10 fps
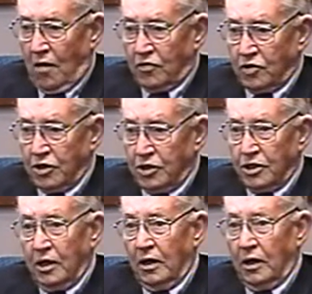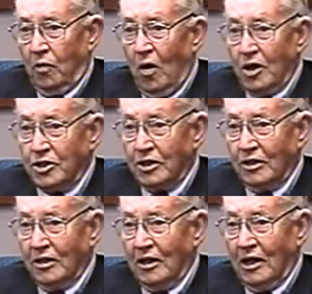officers in
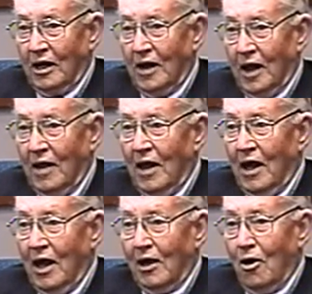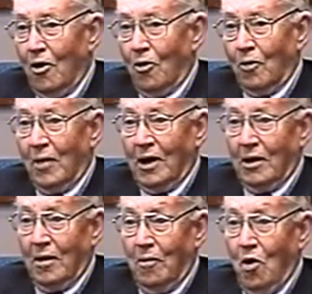Washington, and I called,
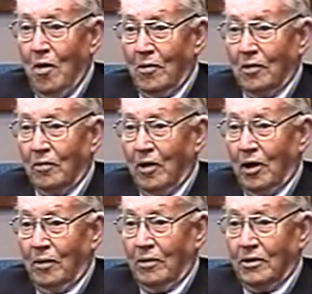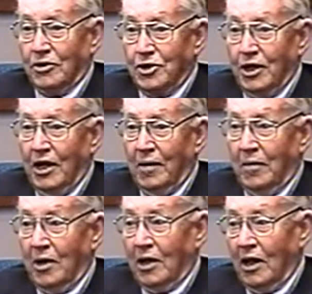made an appointment, went up to see
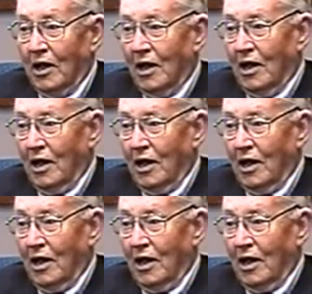him, and